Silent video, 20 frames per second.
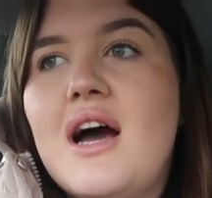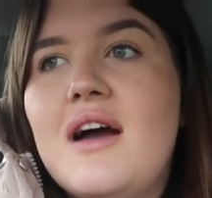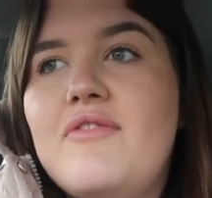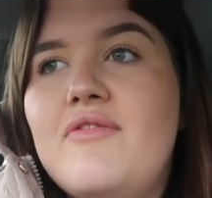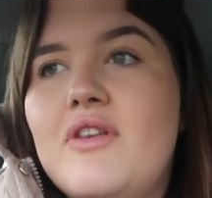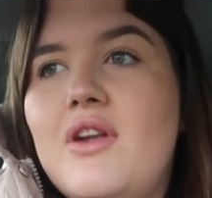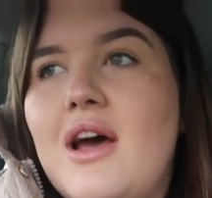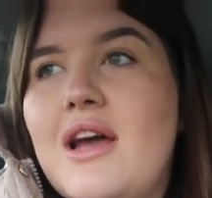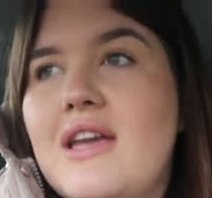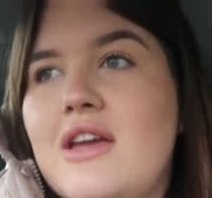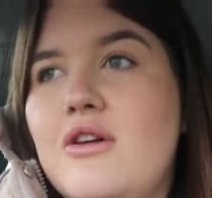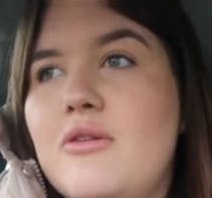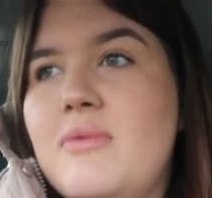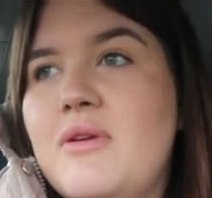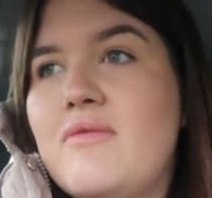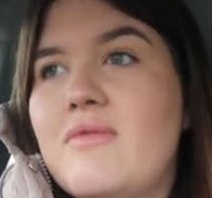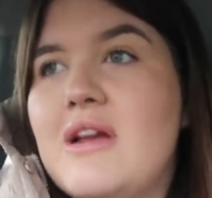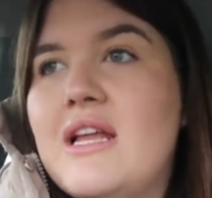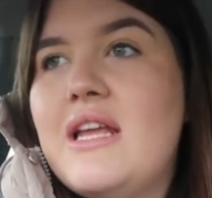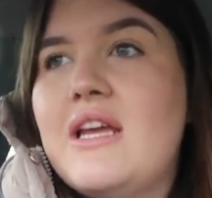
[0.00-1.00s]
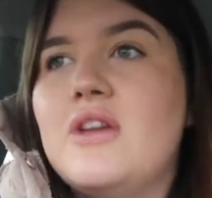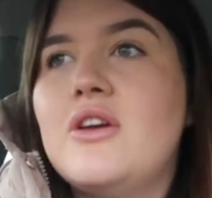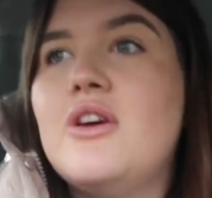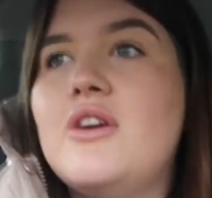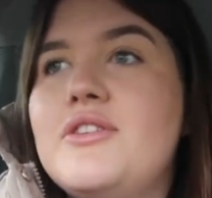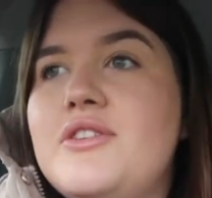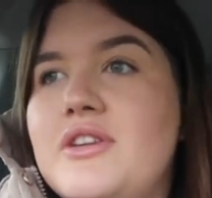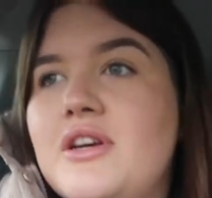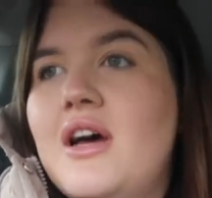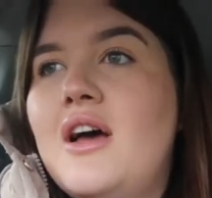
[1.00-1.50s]
I feel like it'll be really
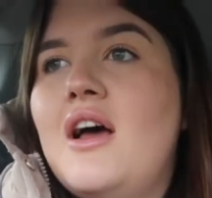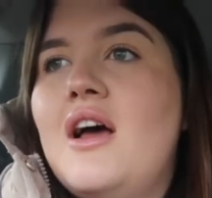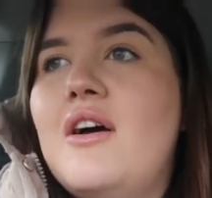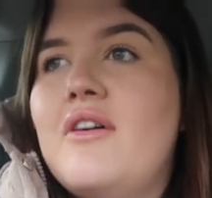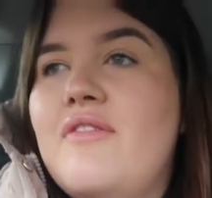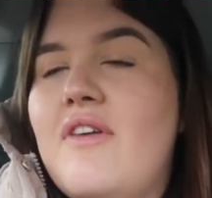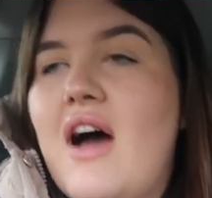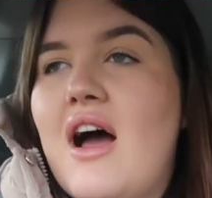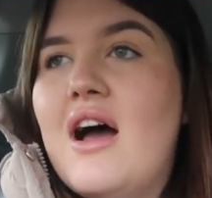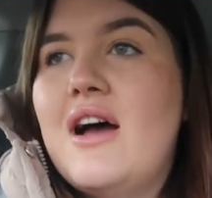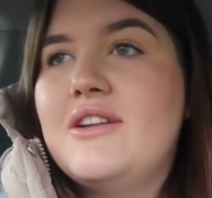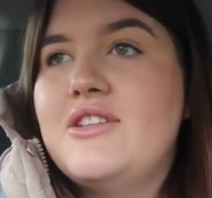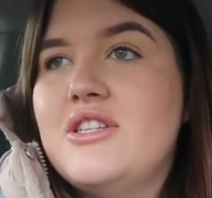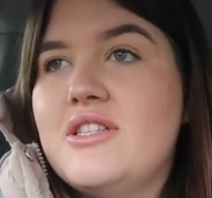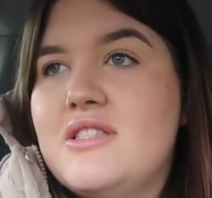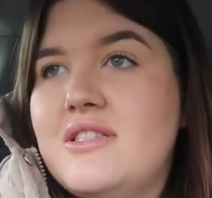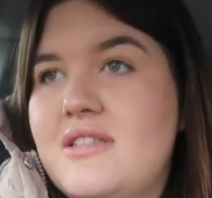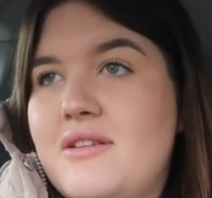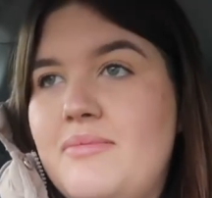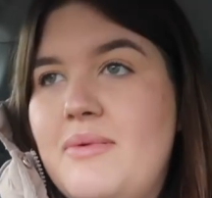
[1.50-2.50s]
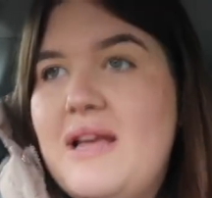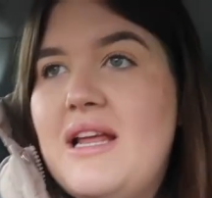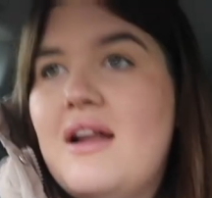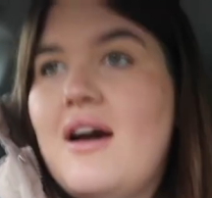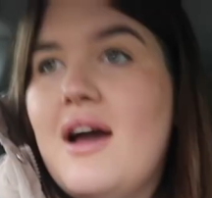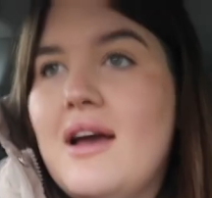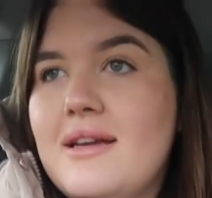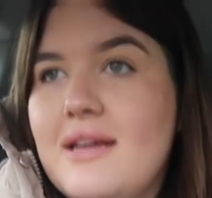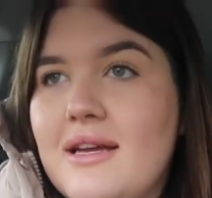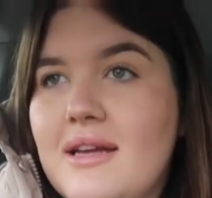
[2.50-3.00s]
good for her just to be
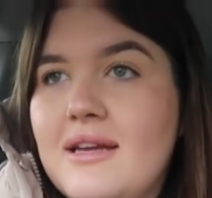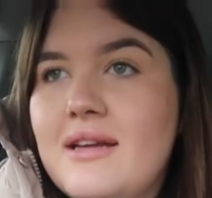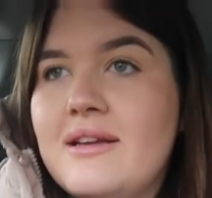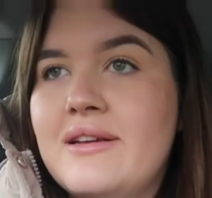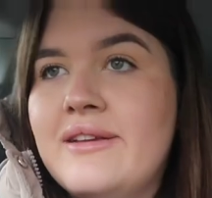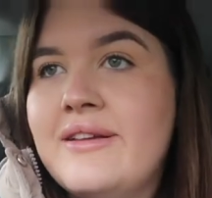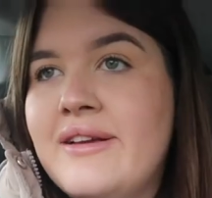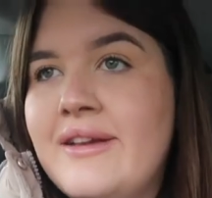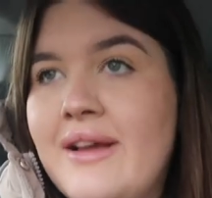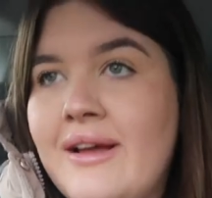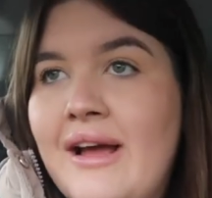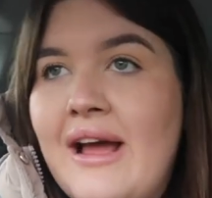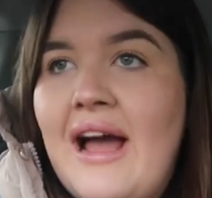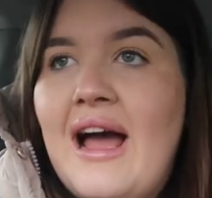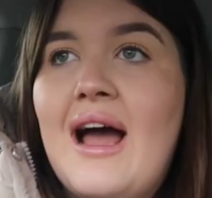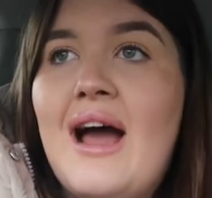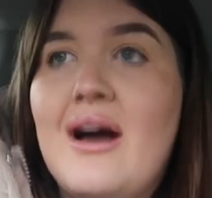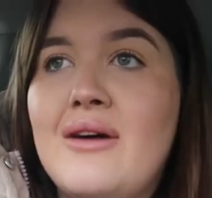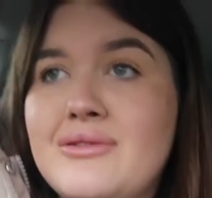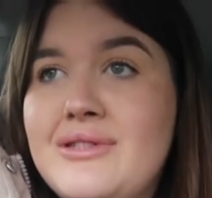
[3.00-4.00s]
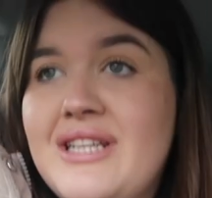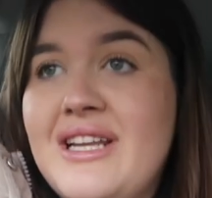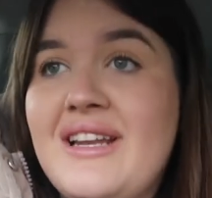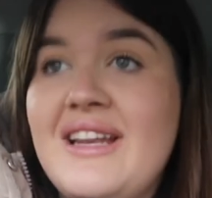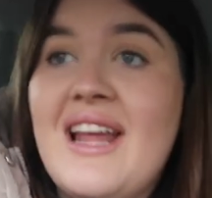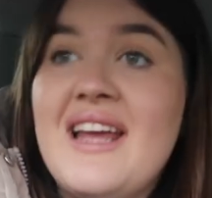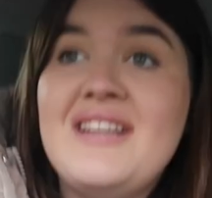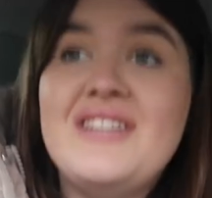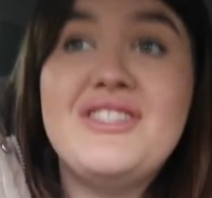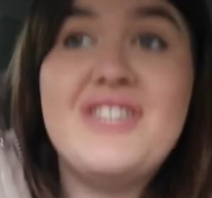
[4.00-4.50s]
like out in
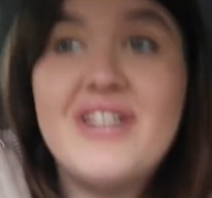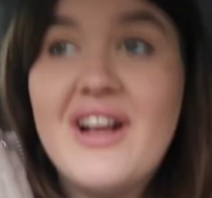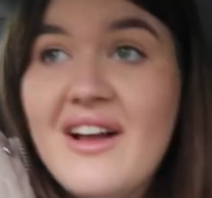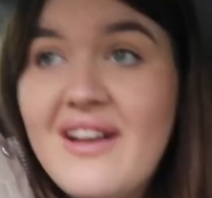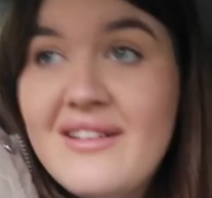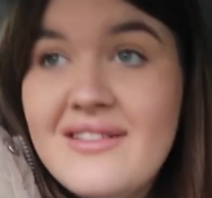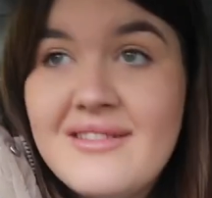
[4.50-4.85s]
nature.